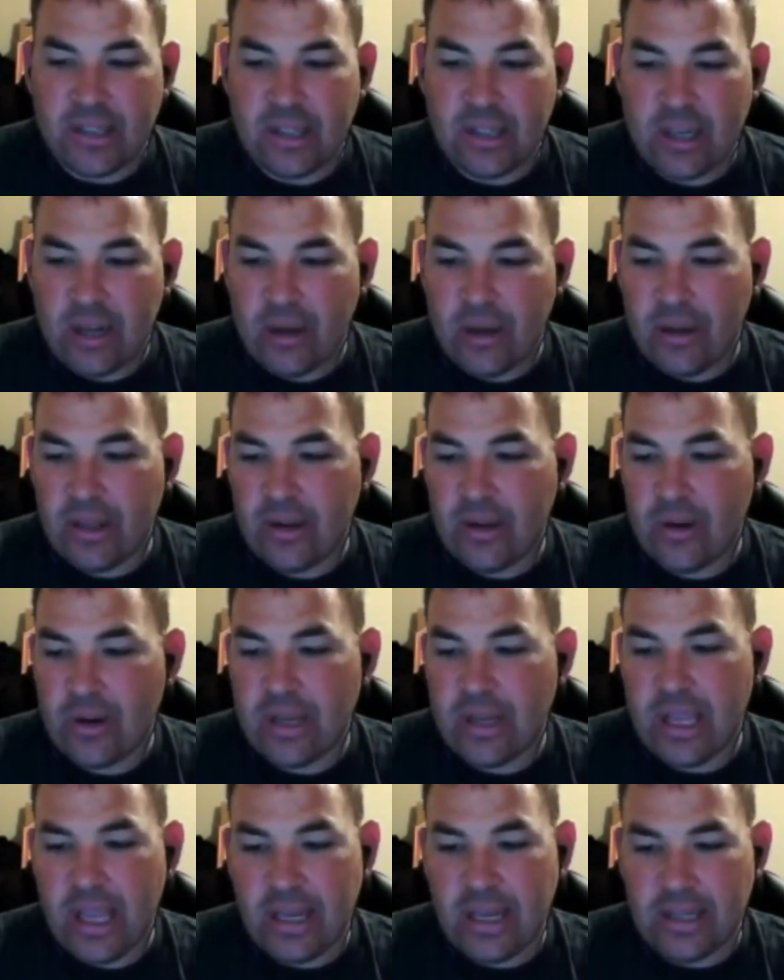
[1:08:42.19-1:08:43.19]
You know, a
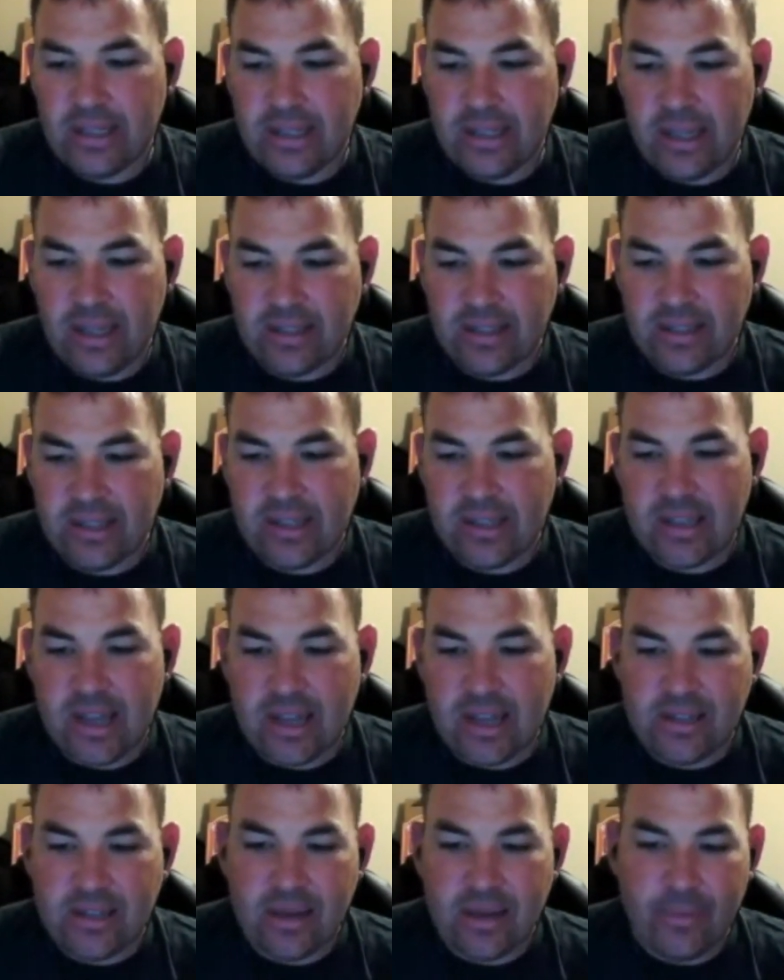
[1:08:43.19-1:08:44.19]
herniated disc is
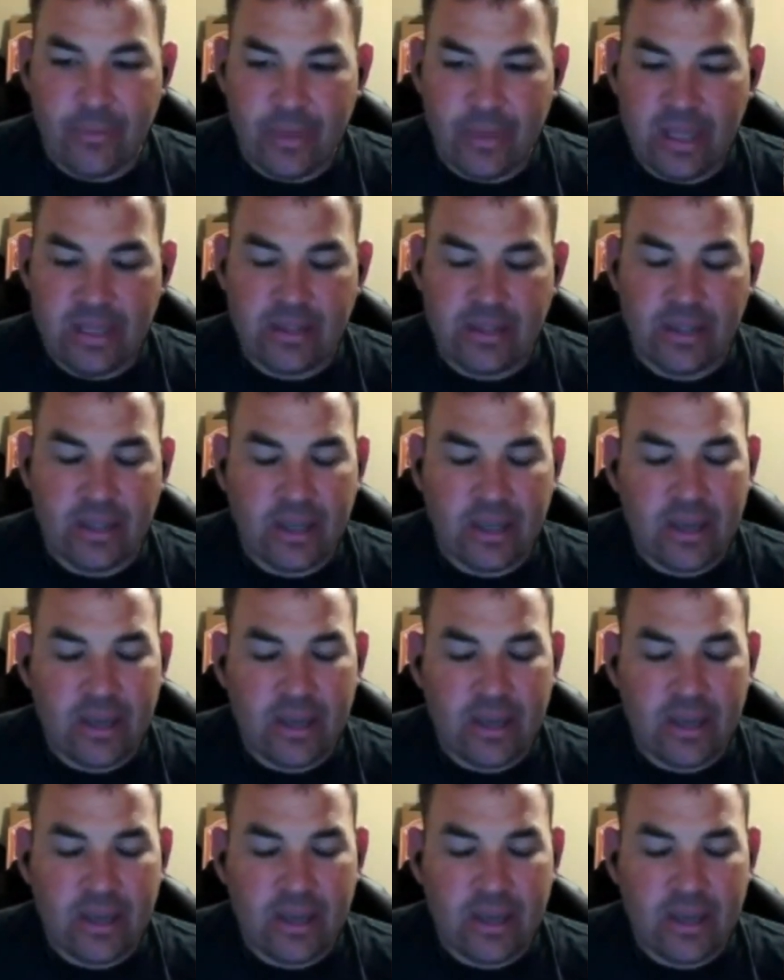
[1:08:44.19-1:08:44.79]
not something he's going to